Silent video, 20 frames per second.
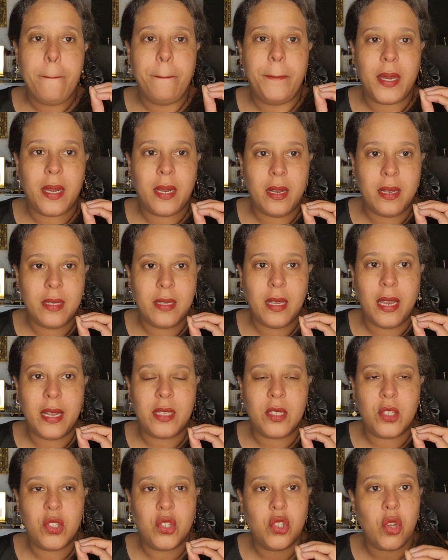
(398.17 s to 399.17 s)
because
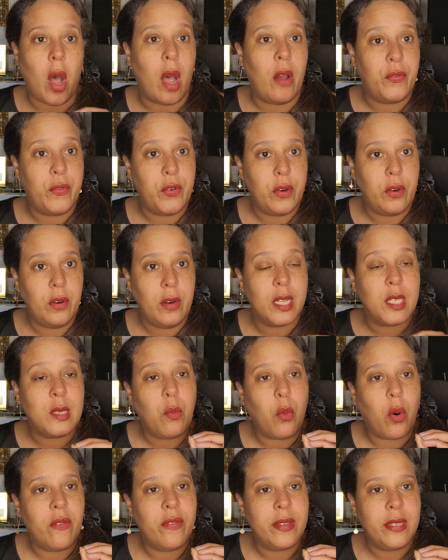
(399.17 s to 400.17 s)
it's softer. It's
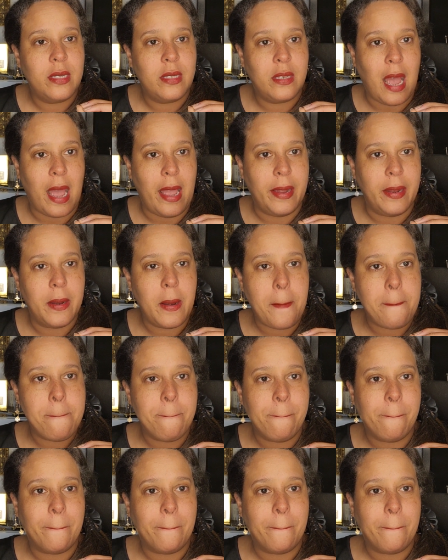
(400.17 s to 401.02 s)
more of a satin.